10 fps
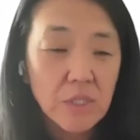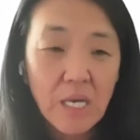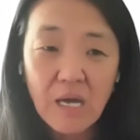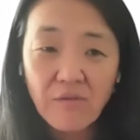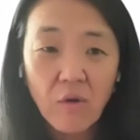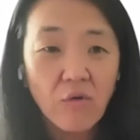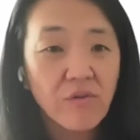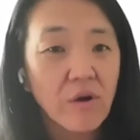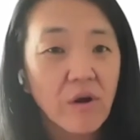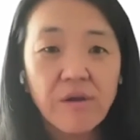We have
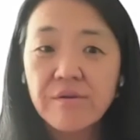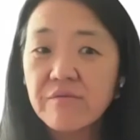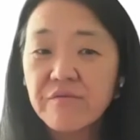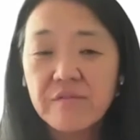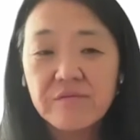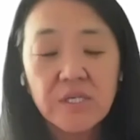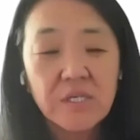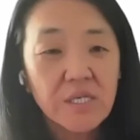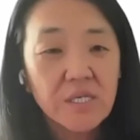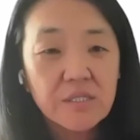over 150
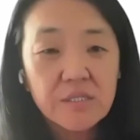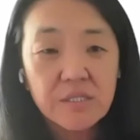years